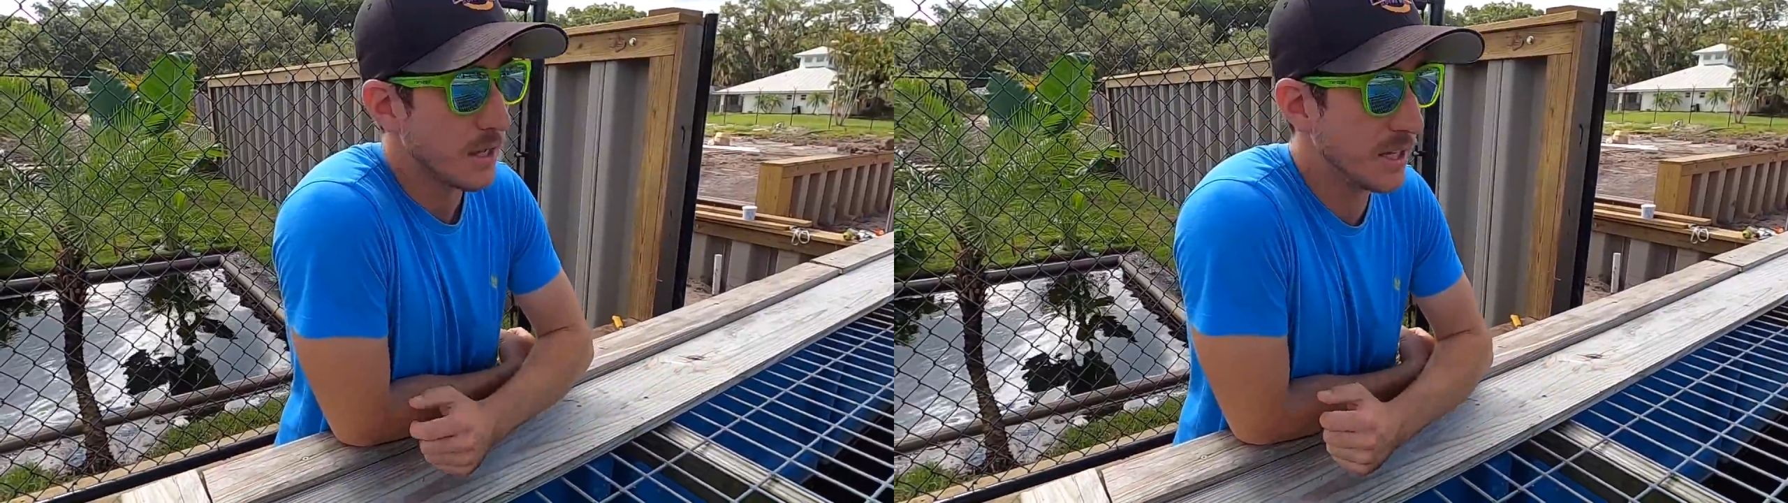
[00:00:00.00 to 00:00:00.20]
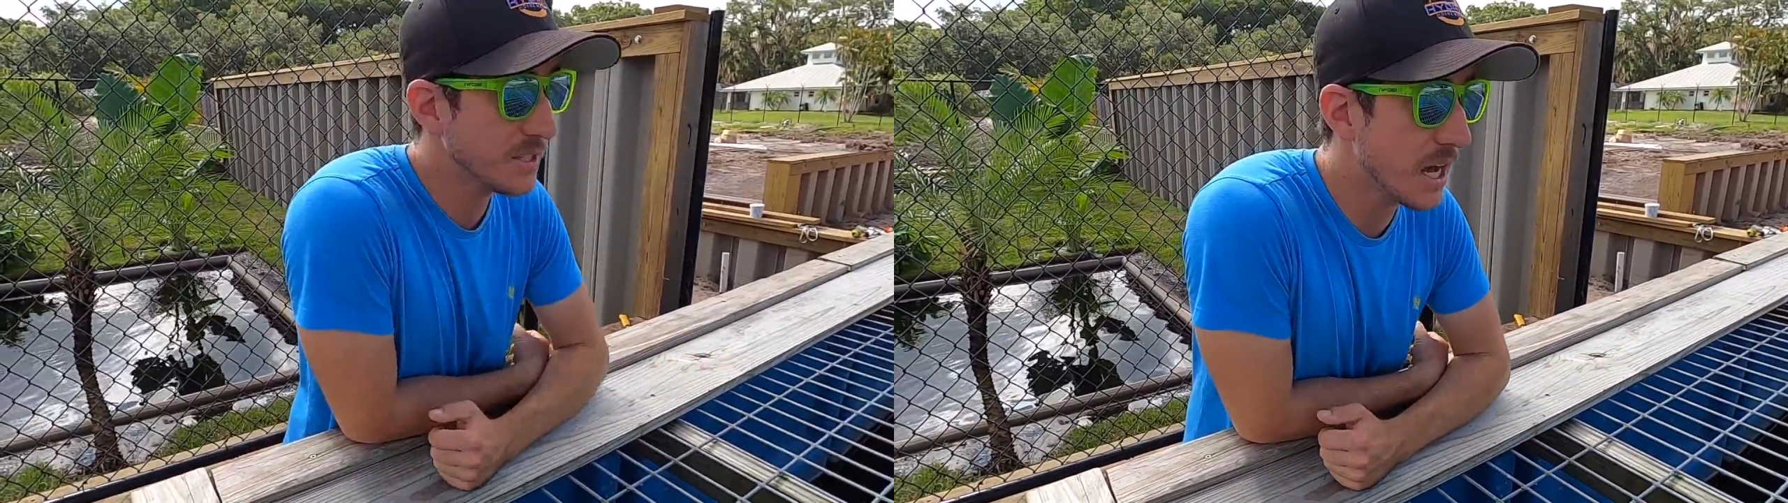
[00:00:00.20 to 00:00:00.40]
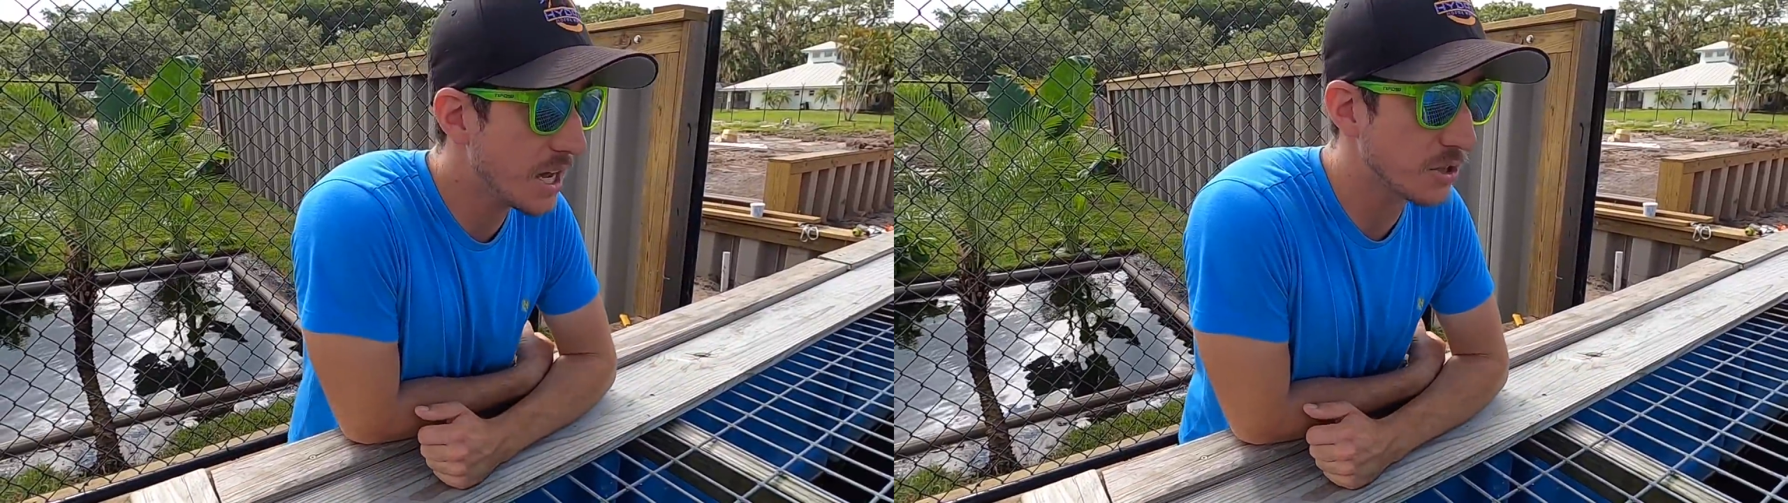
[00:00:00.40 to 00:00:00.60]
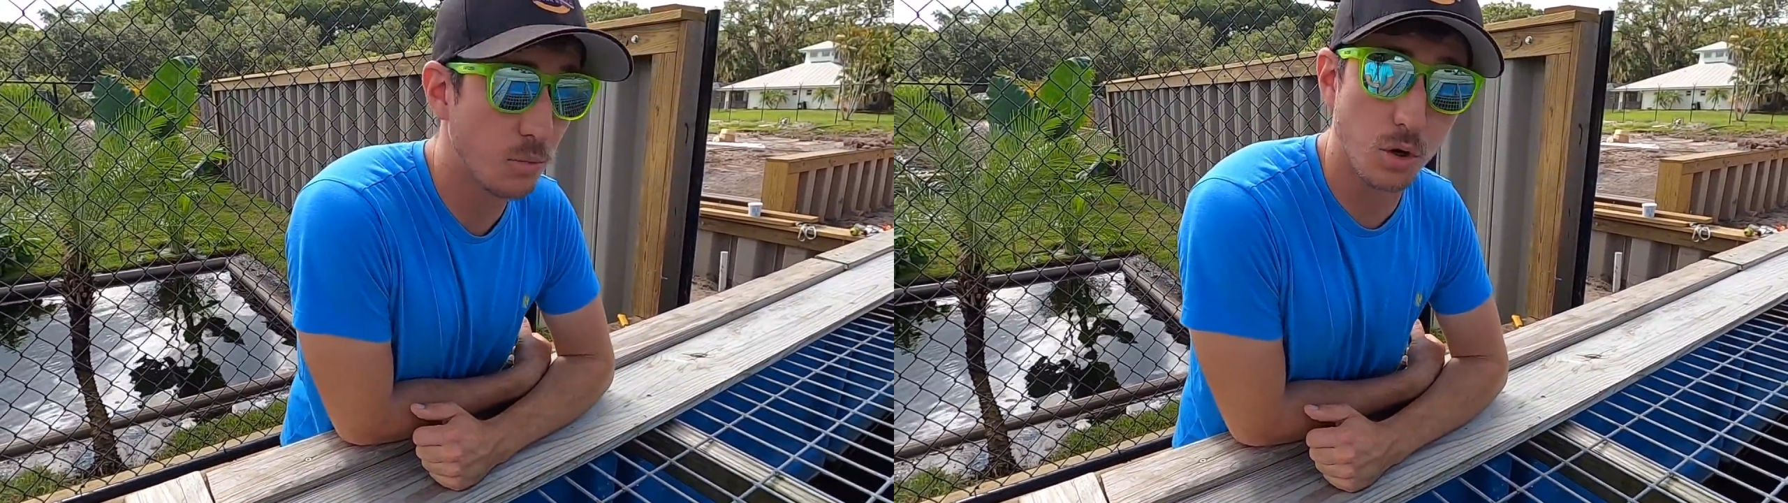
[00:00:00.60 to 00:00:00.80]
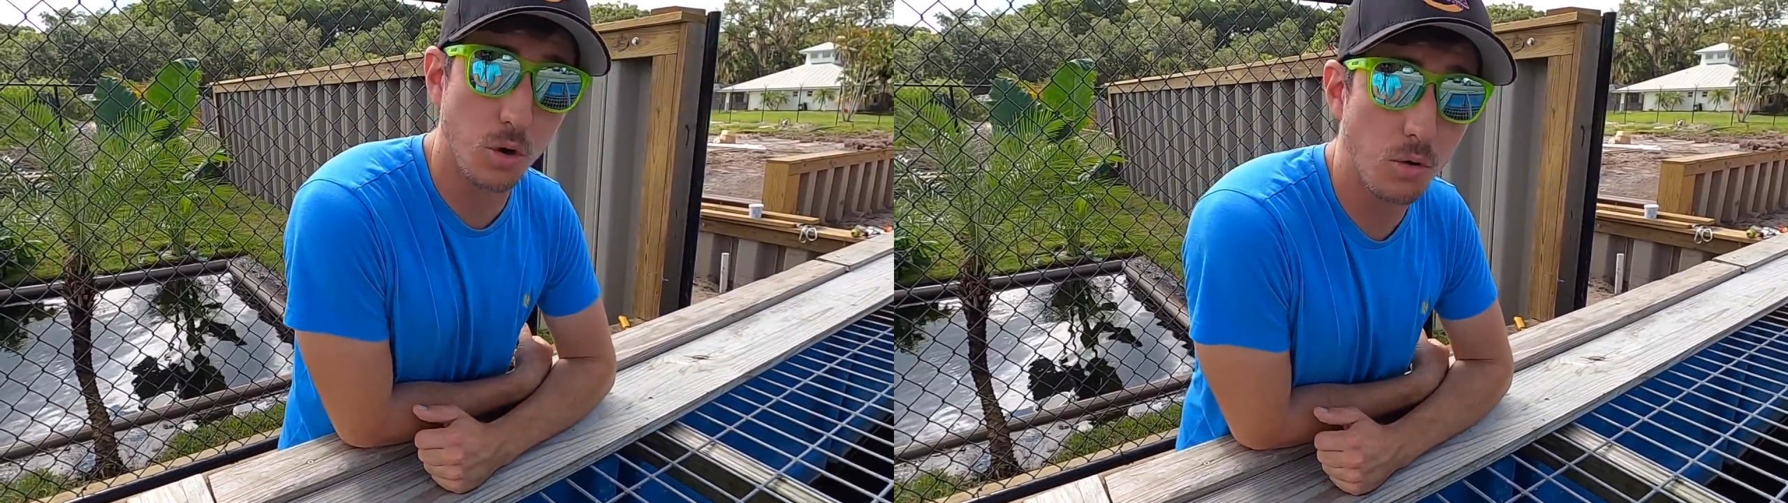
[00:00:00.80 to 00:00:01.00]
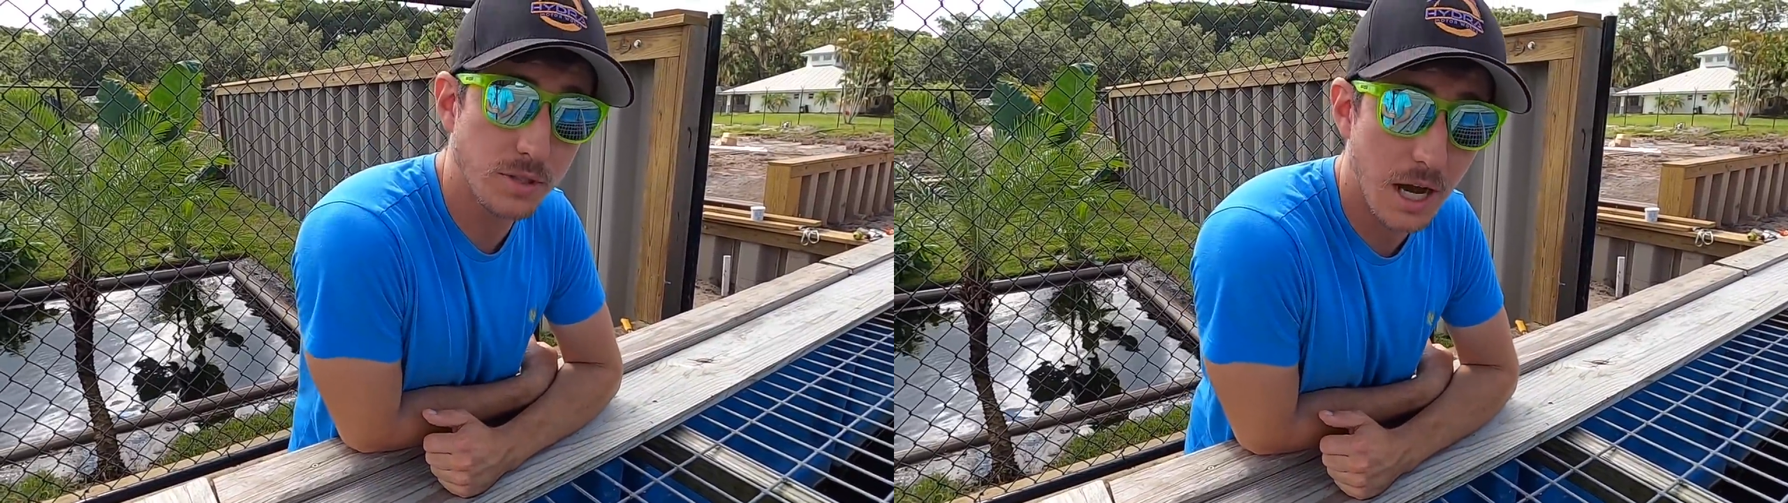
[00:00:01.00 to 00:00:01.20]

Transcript: These guys are more cold